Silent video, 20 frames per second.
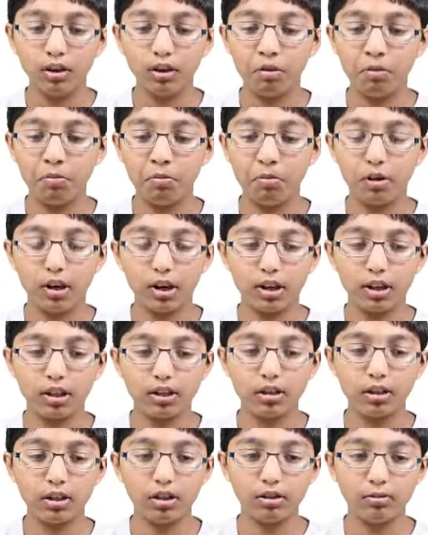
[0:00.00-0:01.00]
open
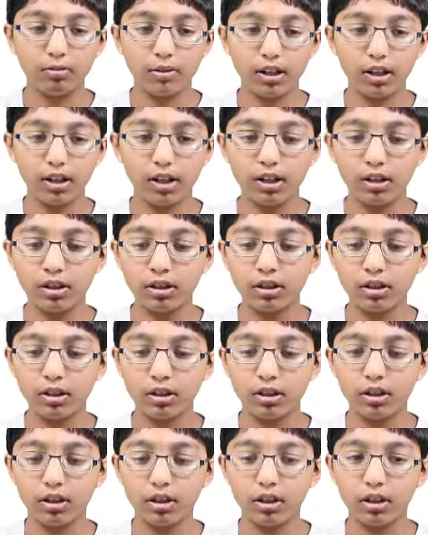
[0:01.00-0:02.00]
brackets, close brackets,
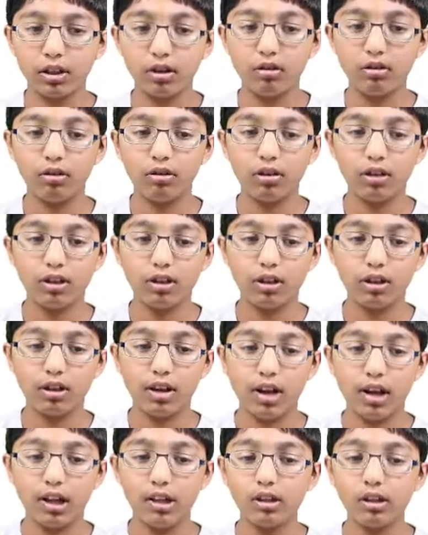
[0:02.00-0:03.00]
colon,
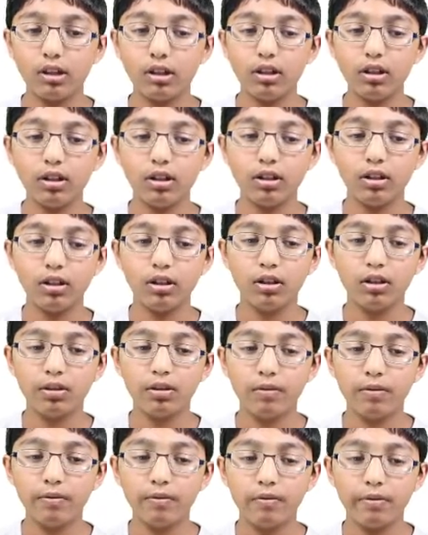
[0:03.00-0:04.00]
enter,
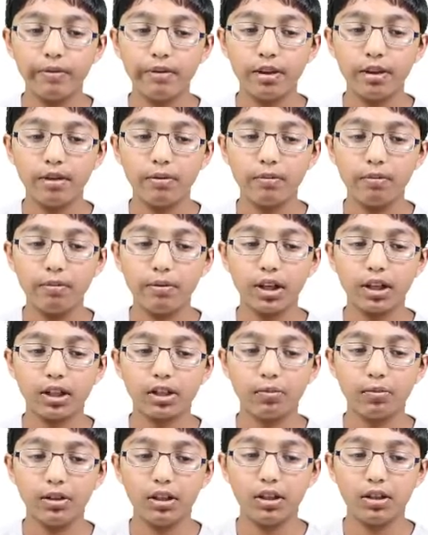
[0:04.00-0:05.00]

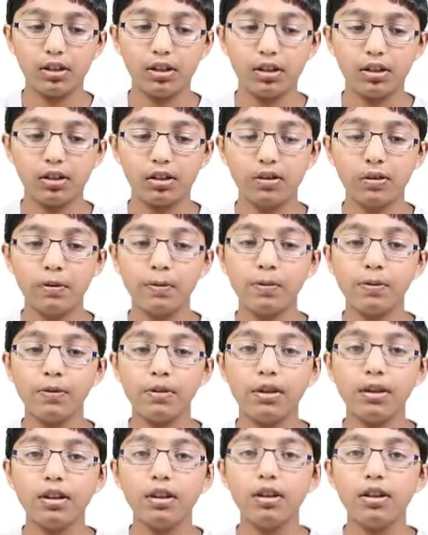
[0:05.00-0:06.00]
backspace.
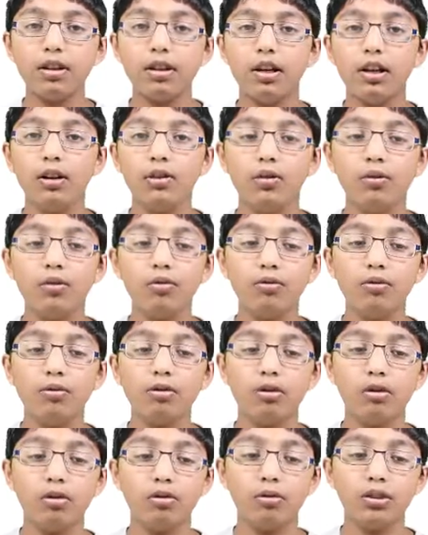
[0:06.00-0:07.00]
Now,
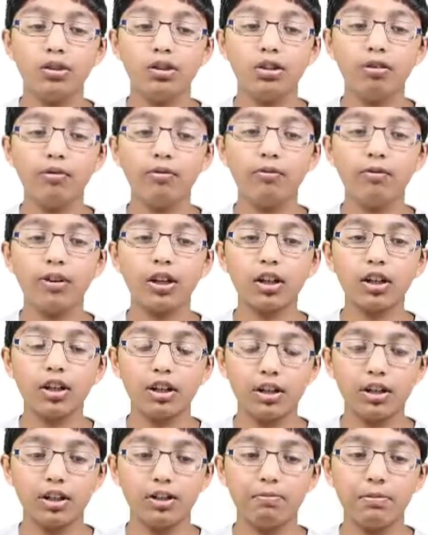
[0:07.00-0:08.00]
the resume
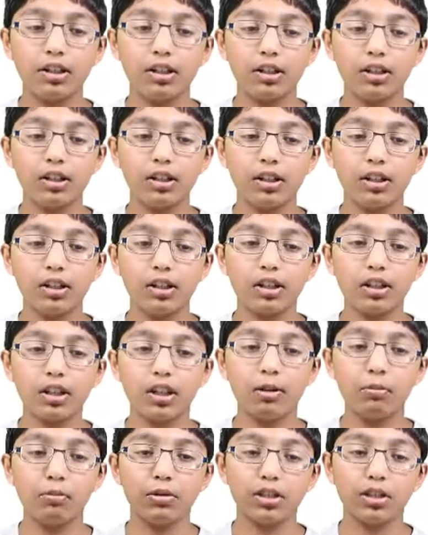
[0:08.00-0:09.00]
function is basically the
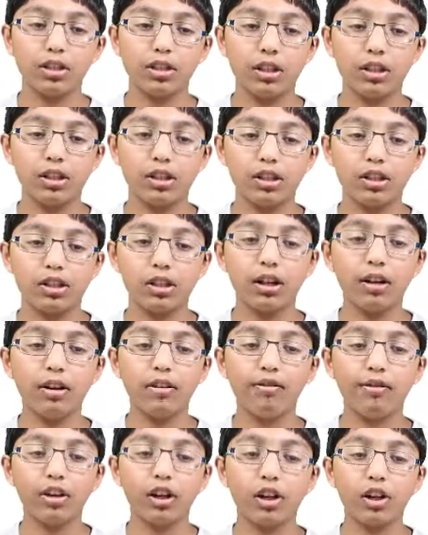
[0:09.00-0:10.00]
same as this
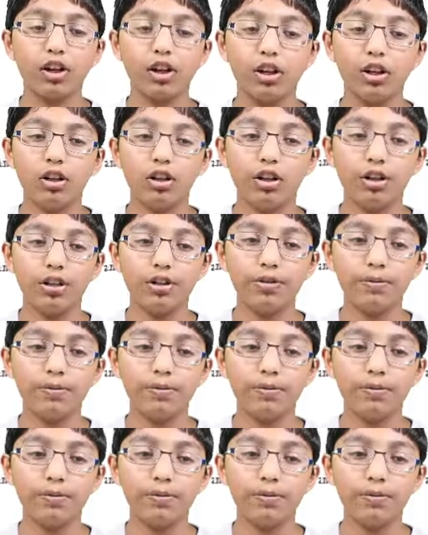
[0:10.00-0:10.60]
start function.